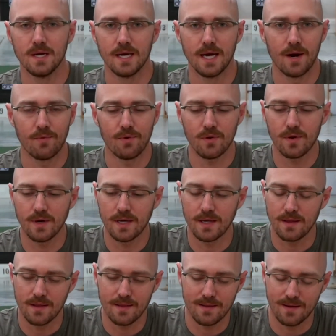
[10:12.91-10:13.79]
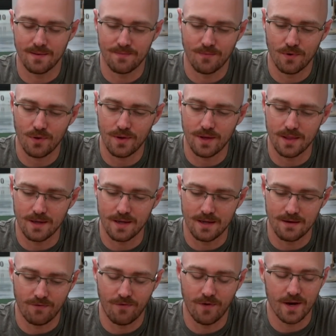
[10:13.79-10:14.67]
It really
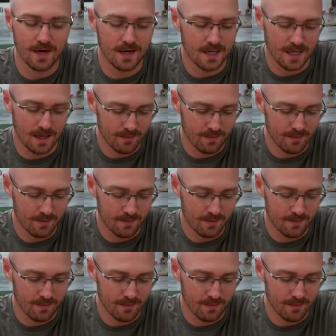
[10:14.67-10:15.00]
Infinity.